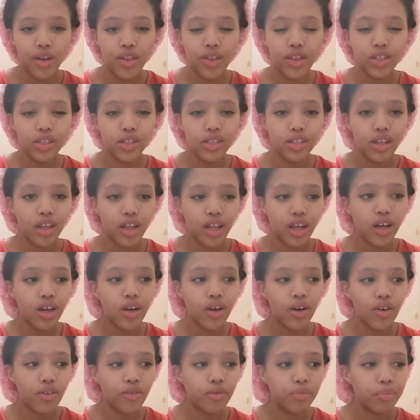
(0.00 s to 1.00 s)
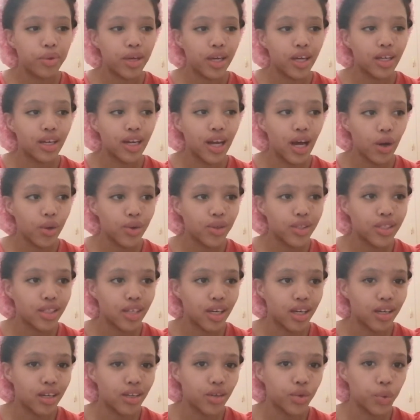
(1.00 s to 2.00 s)
this thing of being an
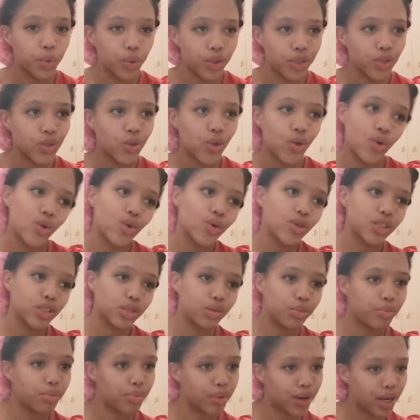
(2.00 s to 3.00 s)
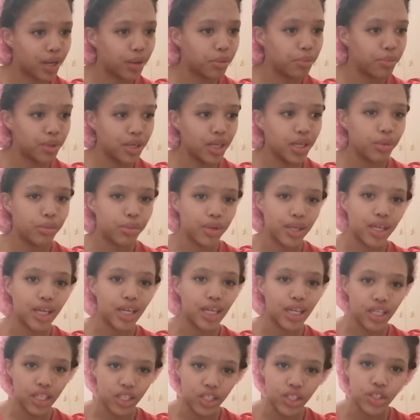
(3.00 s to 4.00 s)
outsider was caused by me being
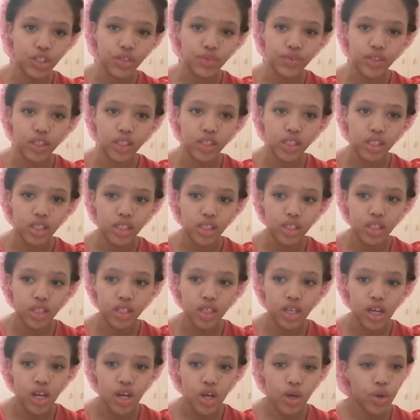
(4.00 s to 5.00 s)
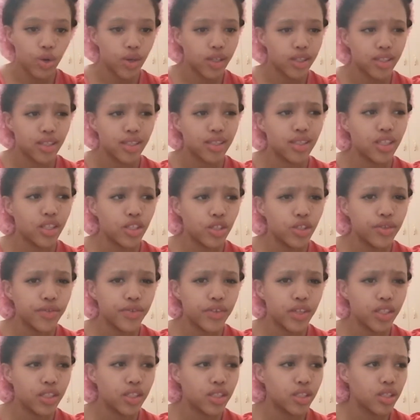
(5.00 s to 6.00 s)
an introvert. Because as
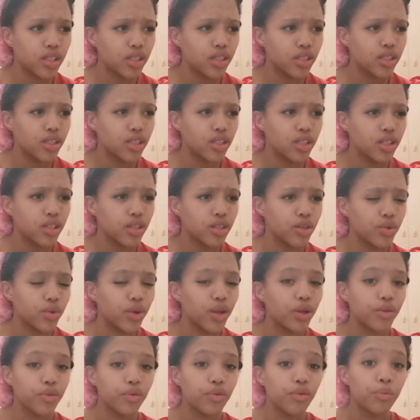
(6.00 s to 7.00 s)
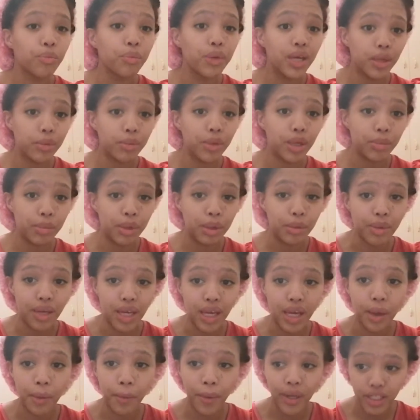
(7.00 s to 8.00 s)
introverts, well, me, me, me,
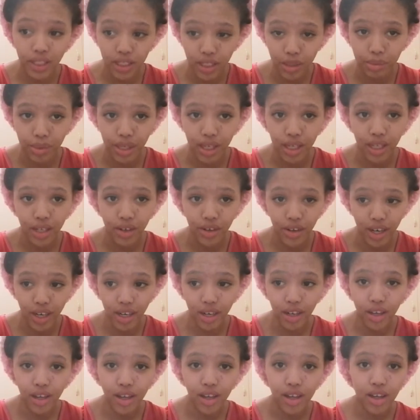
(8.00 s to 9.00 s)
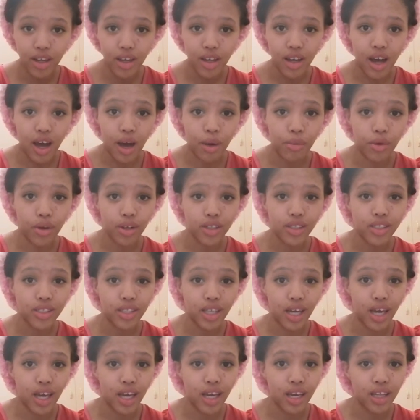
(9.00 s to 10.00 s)
me, just me, right? I'm not
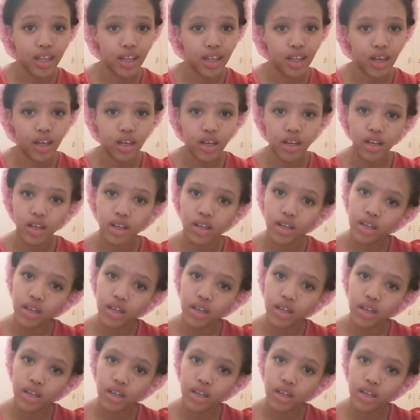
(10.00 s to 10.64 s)
saying that.